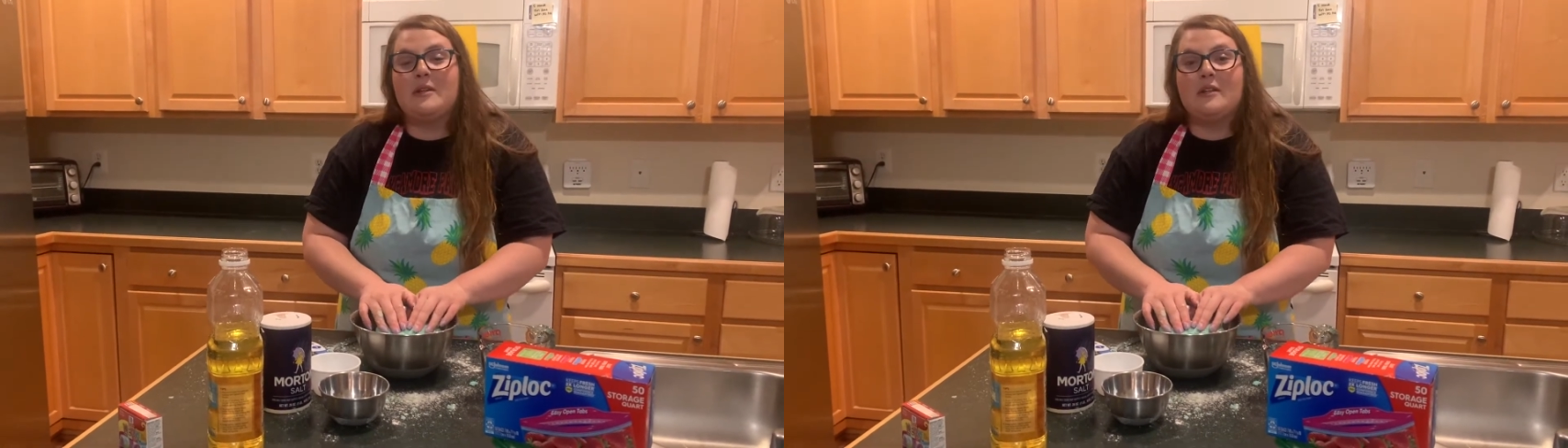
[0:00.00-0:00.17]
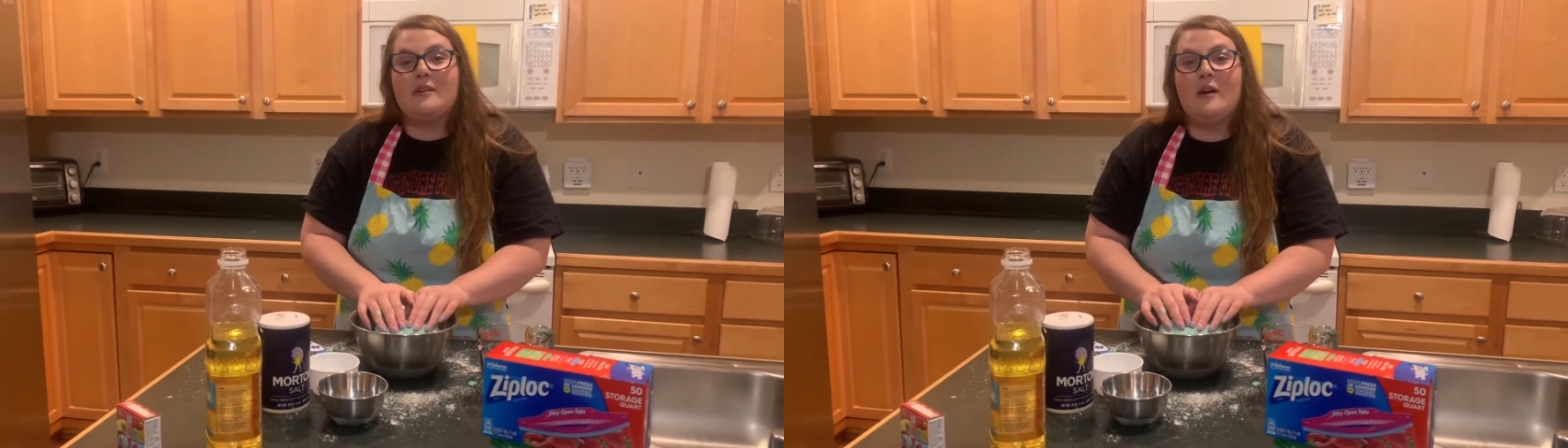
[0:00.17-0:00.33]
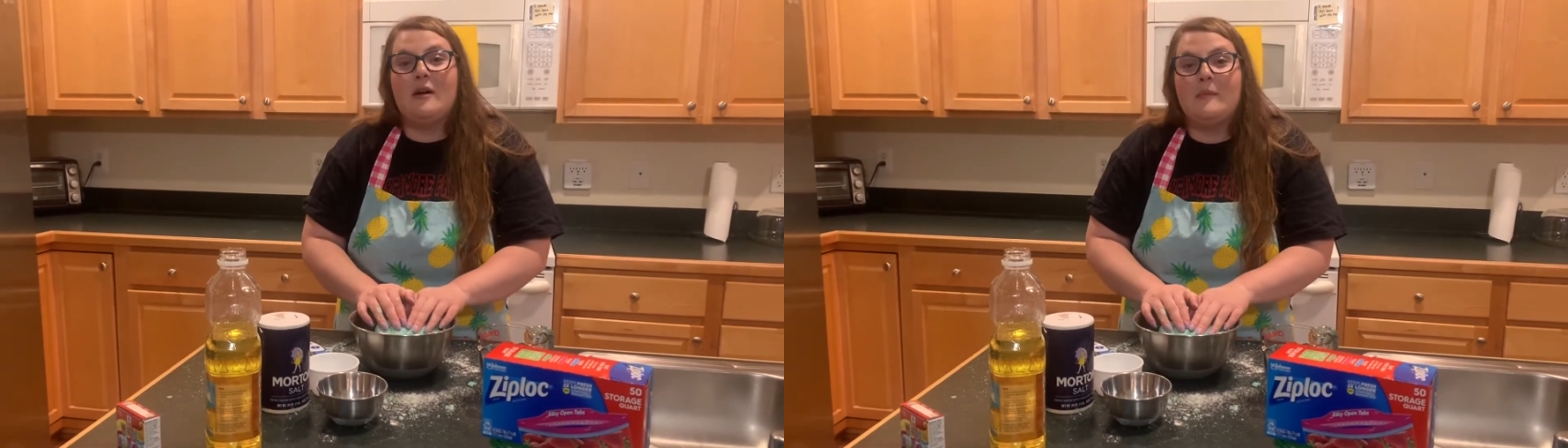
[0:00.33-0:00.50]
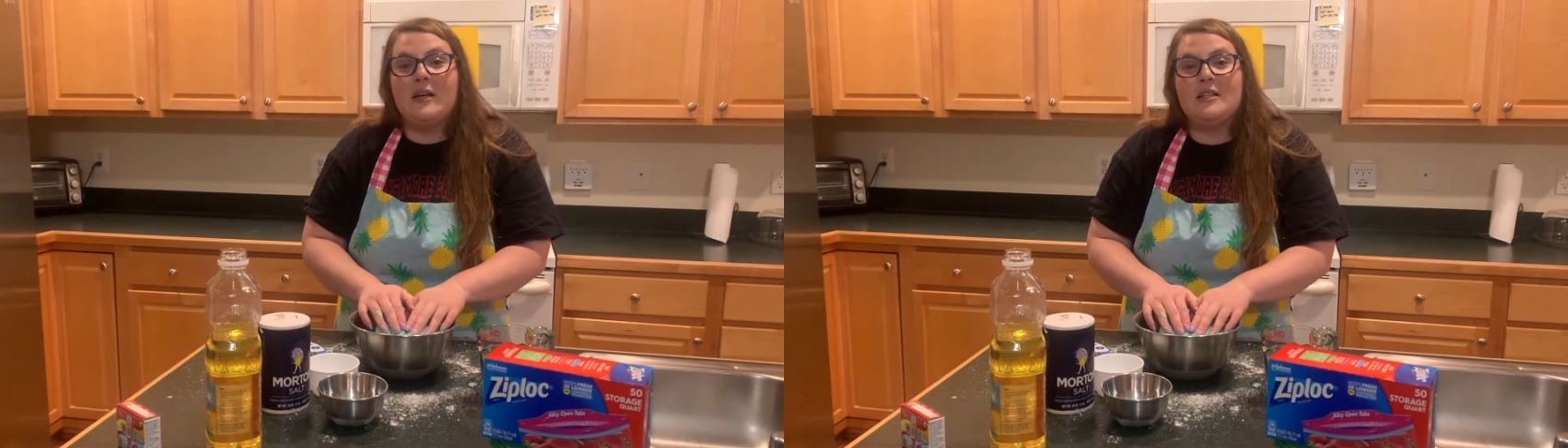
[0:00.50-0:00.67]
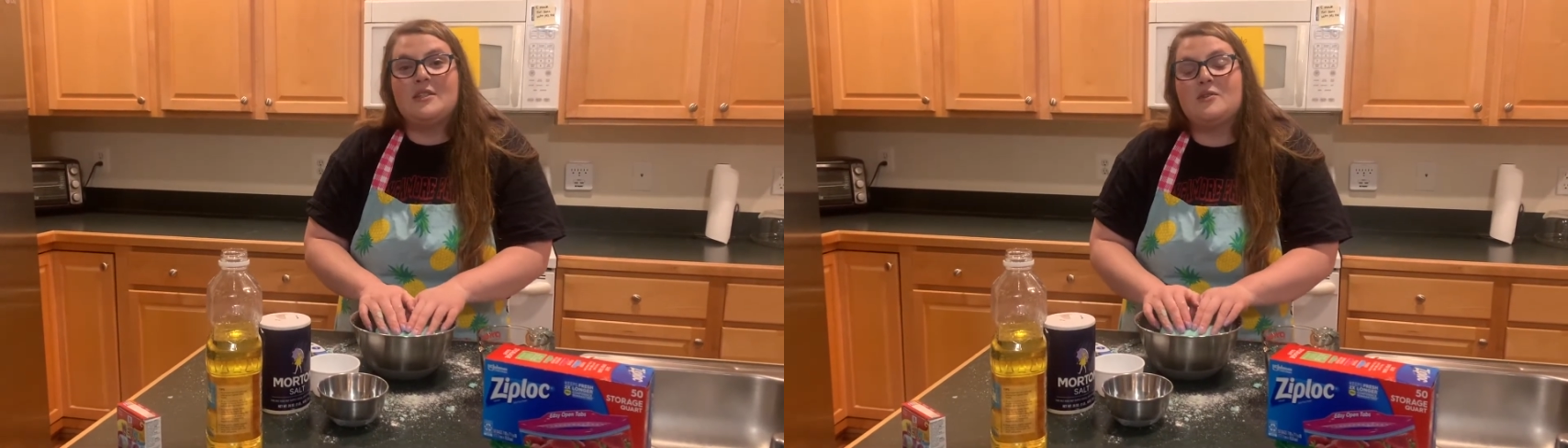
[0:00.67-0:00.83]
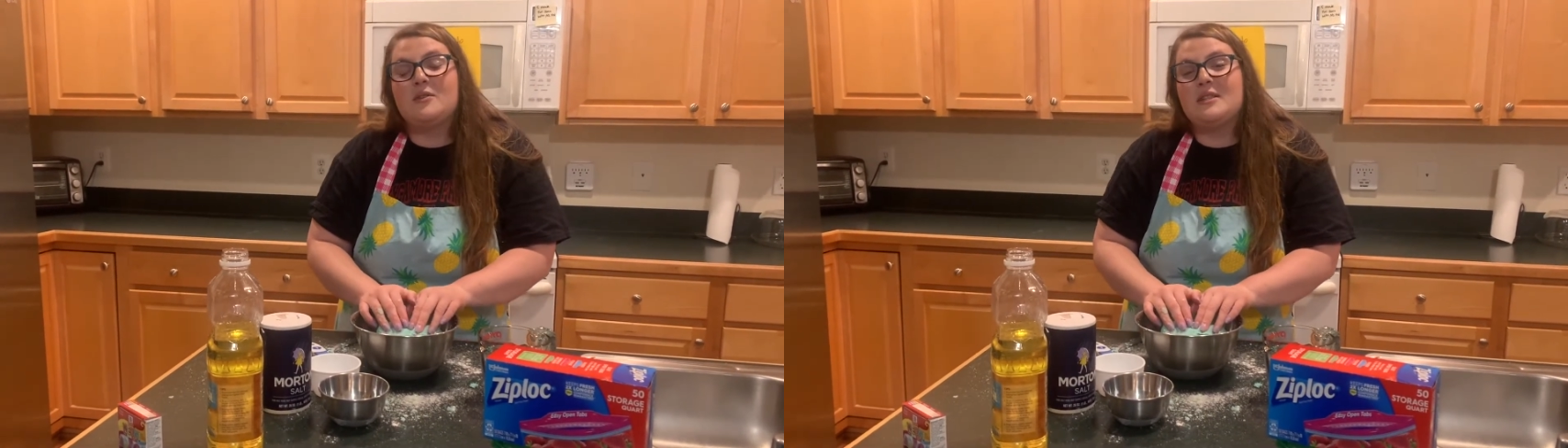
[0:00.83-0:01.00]
the
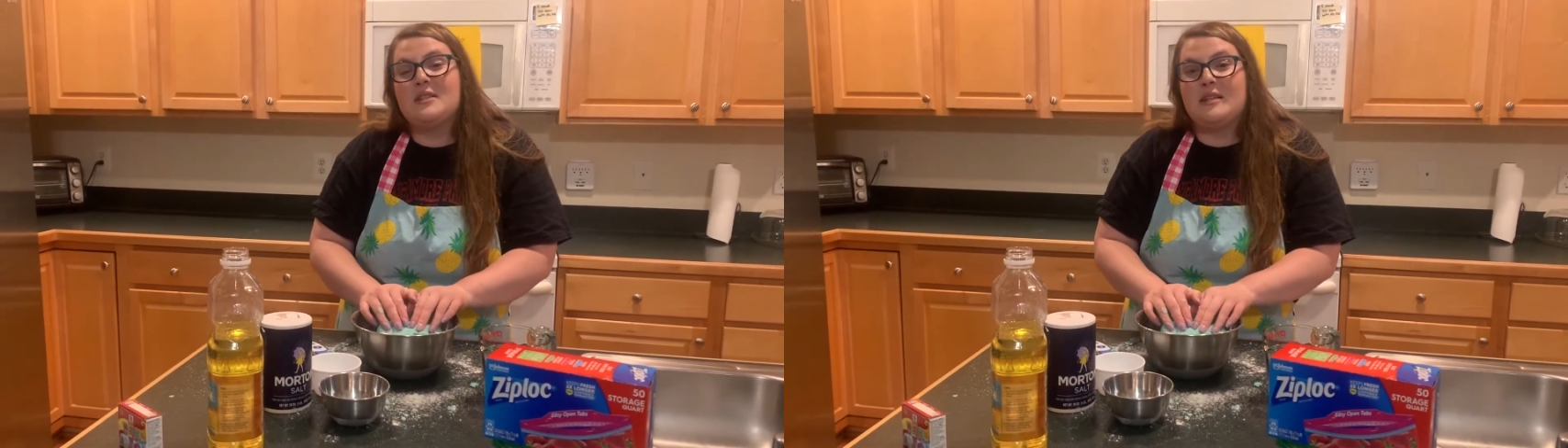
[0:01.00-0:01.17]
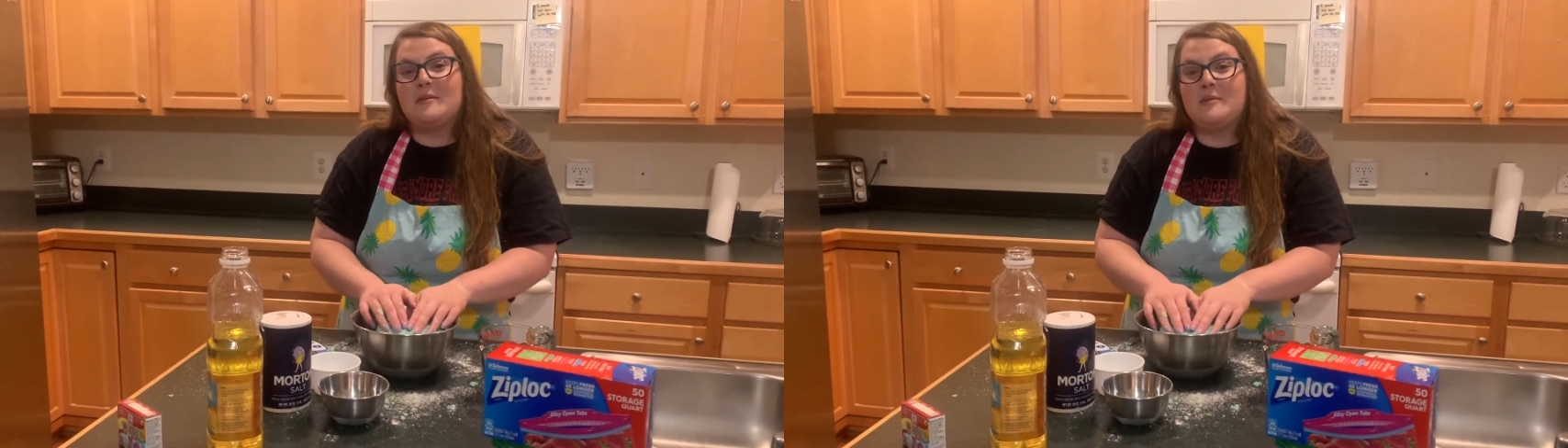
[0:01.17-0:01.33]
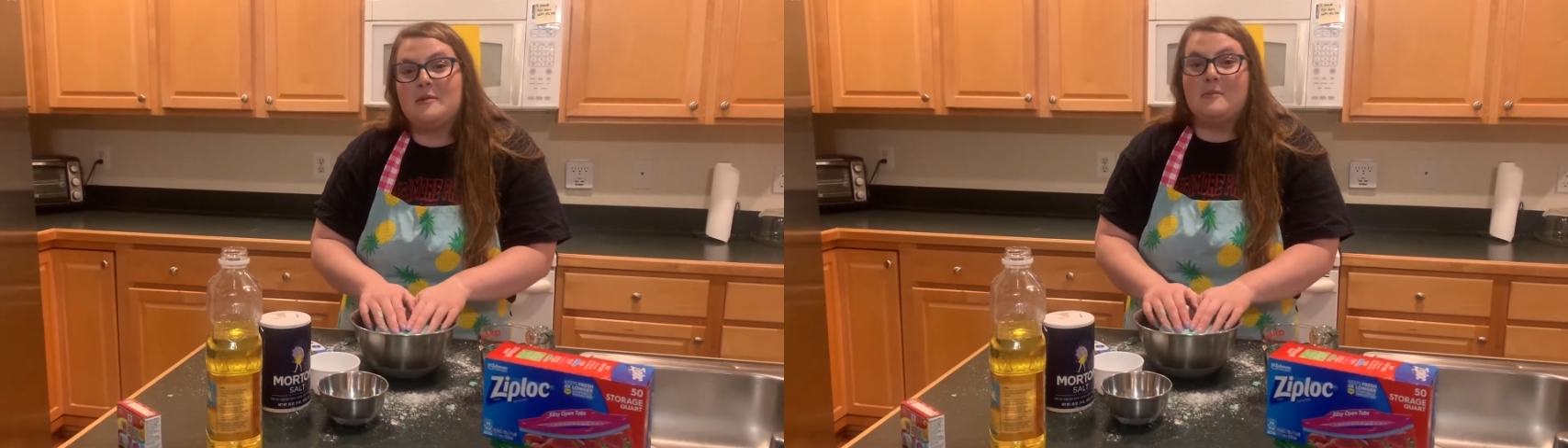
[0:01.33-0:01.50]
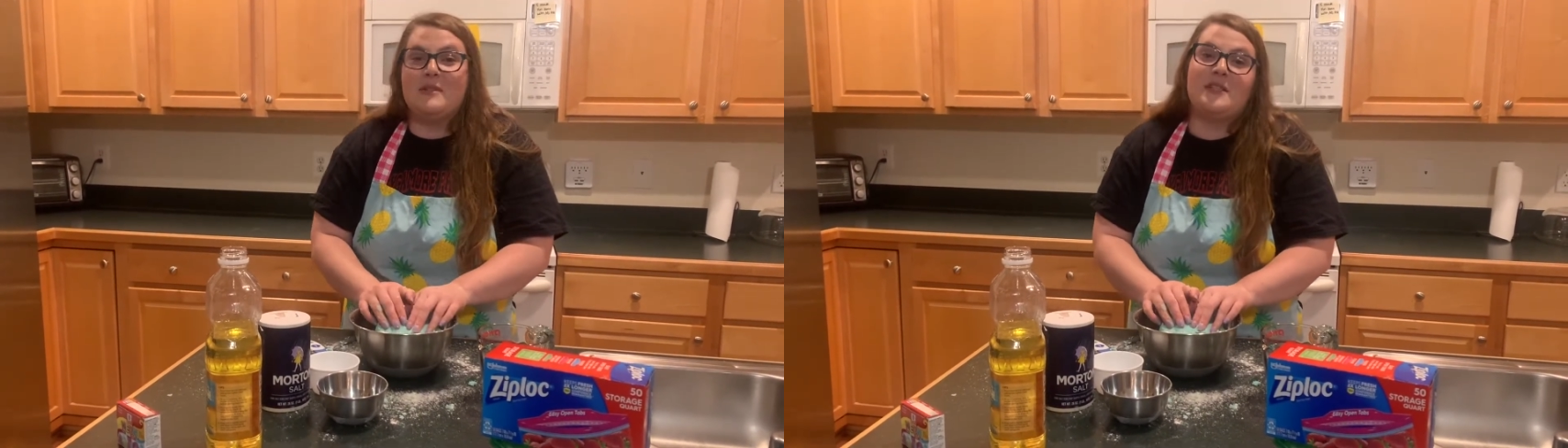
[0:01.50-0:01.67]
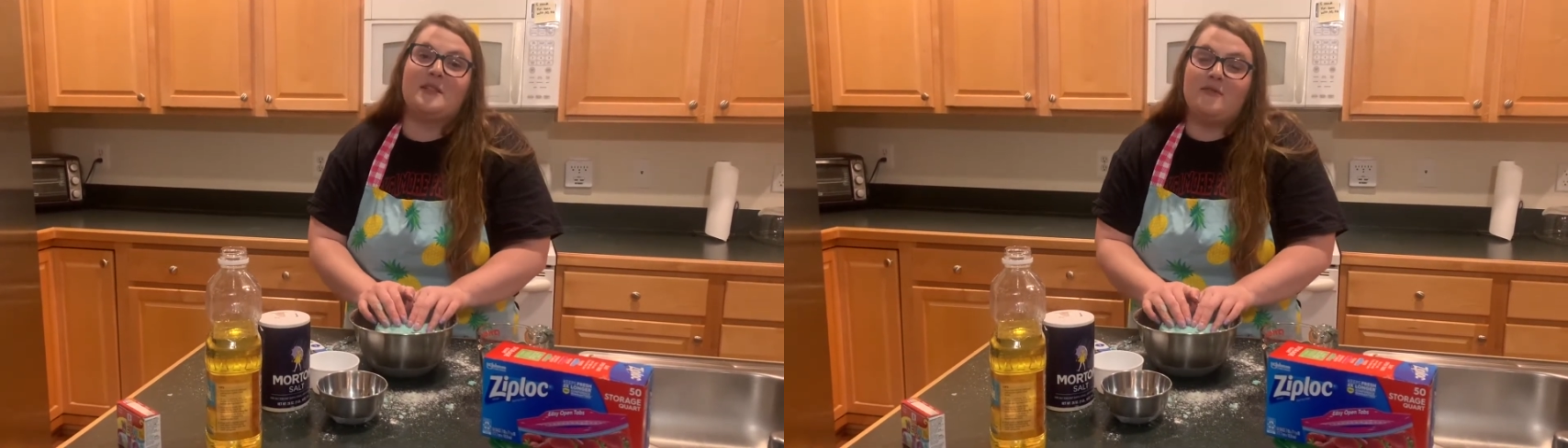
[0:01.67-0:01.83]
comments. You can send them to Mrs.